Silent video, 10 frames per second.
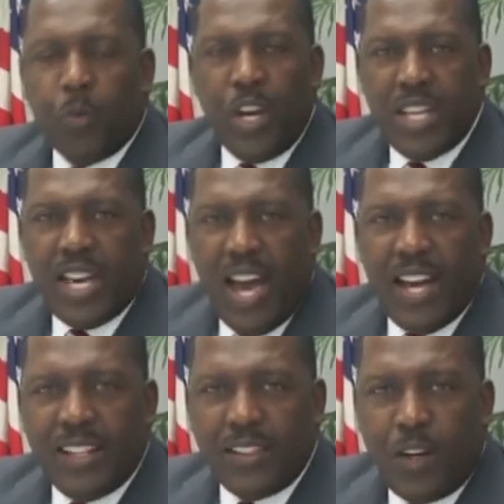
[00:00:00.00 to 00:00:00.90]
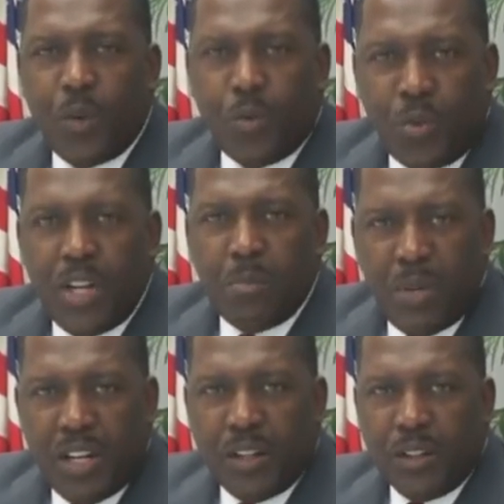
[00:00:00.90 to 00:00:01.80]
we can
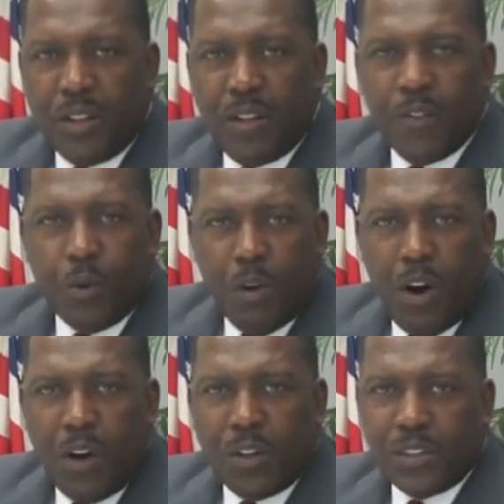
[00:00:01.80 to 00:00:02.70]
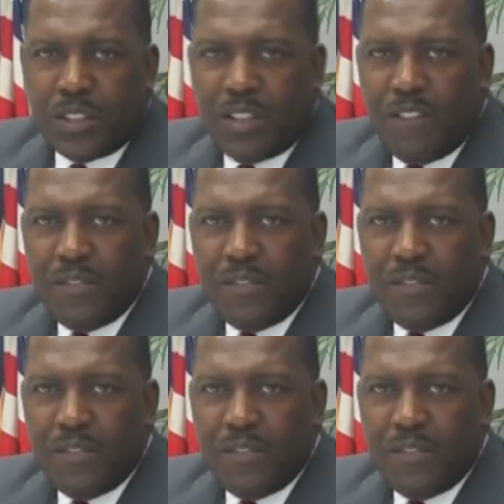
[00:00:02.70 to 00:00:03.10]
rebuild the walls.